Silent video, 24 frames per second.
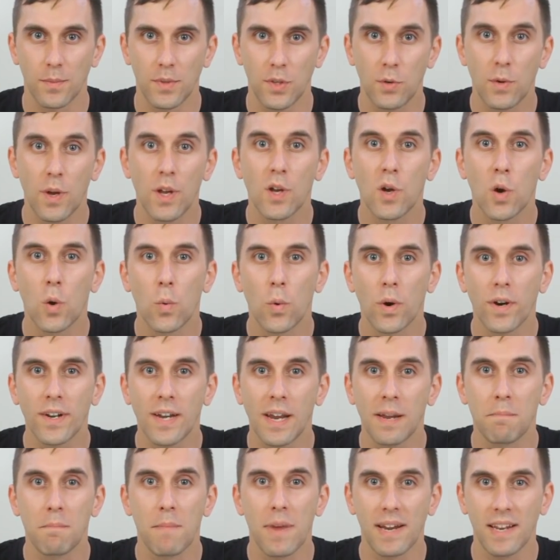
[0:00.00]
you can
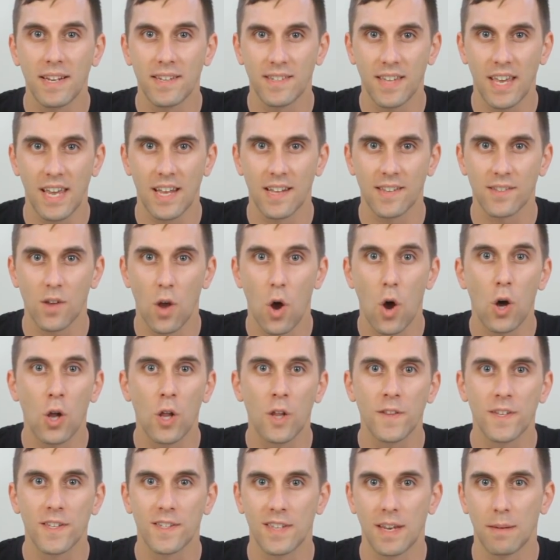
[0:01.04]
coordinate many scans all
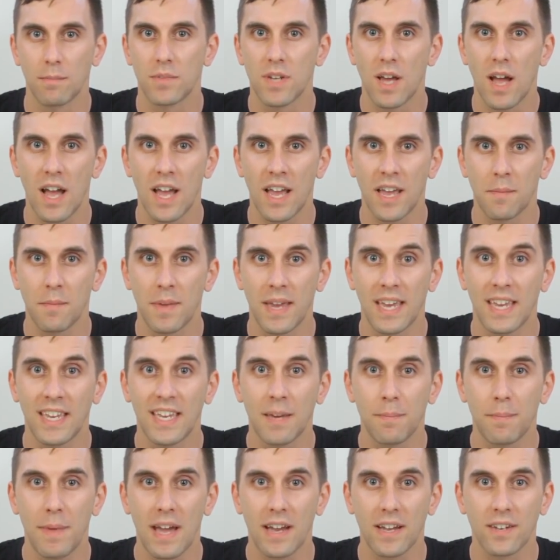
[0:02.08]
at the same time and
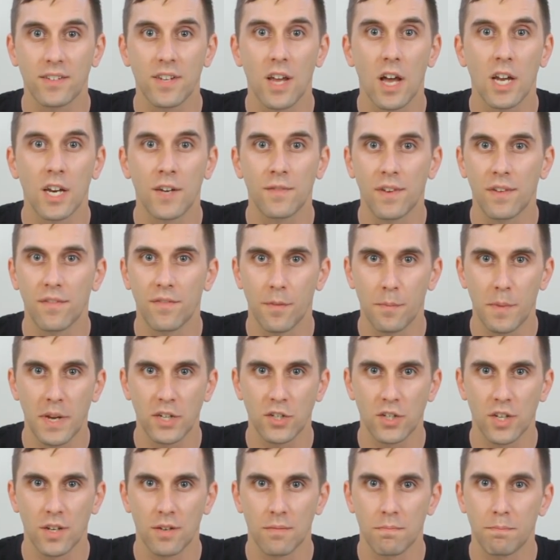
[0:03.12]
get back a ton of
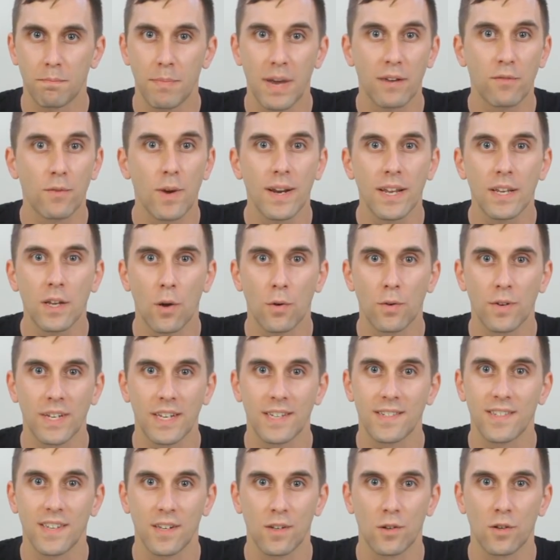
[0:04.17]
information by running only
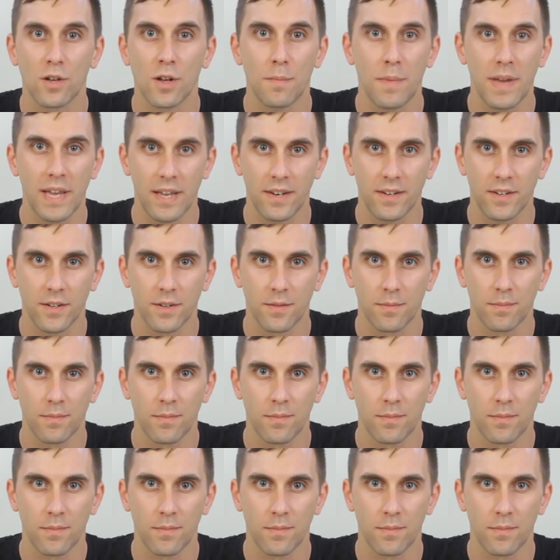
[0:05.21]
a single command.